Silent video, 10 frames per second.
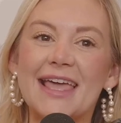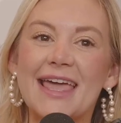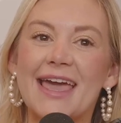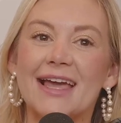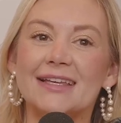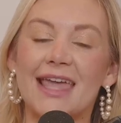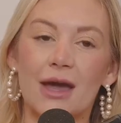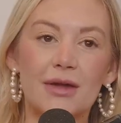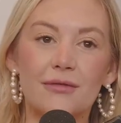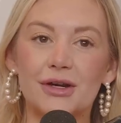and can't
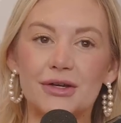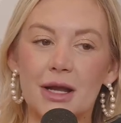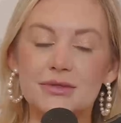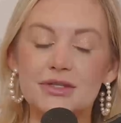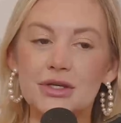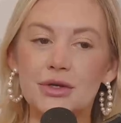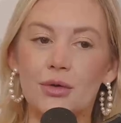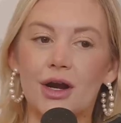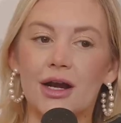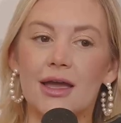wait for you to come to New
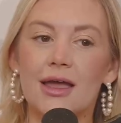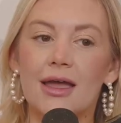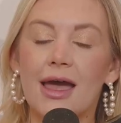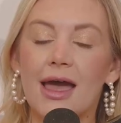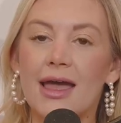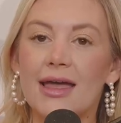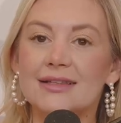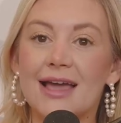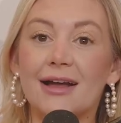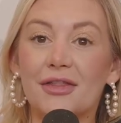York.
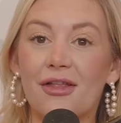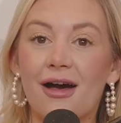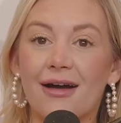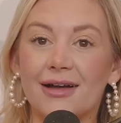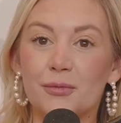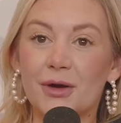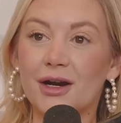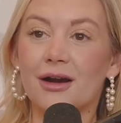And yeah, good luck. We're